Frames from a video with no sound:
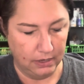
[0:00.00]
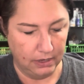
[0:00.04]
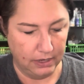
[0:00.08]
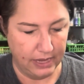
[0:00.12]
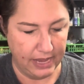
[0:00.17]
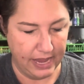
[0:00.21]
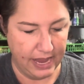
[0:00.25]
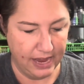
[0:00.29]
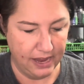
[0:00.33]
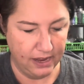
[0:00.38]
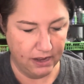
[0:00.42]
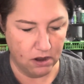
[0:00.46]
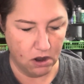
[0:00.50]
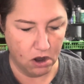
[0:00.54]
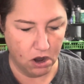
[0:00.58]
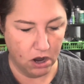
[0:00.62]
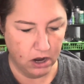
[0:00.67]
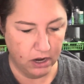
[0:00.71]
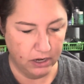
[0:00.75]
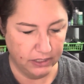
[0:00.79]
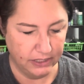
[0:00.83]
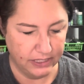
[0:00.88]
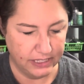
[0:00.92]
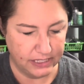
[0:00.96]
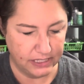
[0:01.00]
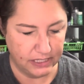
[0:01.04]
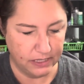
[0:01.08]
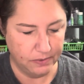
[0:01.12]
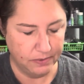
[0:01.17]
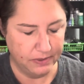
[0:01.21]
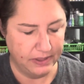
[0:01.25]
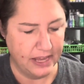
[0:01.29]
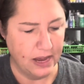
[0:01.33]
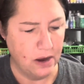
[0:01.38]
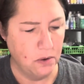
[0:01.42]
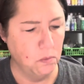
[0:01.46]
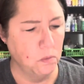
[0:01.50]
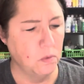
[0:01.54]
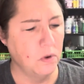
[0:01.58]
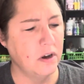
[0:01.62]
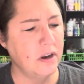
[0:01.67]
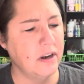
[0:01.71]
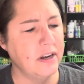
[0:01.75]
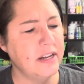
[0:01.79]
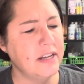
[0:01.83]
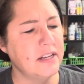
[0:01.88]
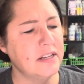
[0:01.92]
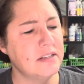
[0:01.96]
Can't hardly see what that
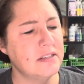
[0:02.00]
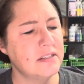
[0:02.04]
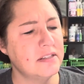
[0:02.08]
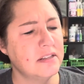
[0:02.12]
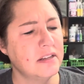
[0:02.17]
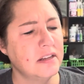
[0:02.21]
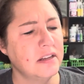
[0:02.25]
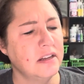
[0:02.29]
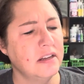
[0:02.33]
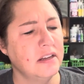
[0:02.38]
word is.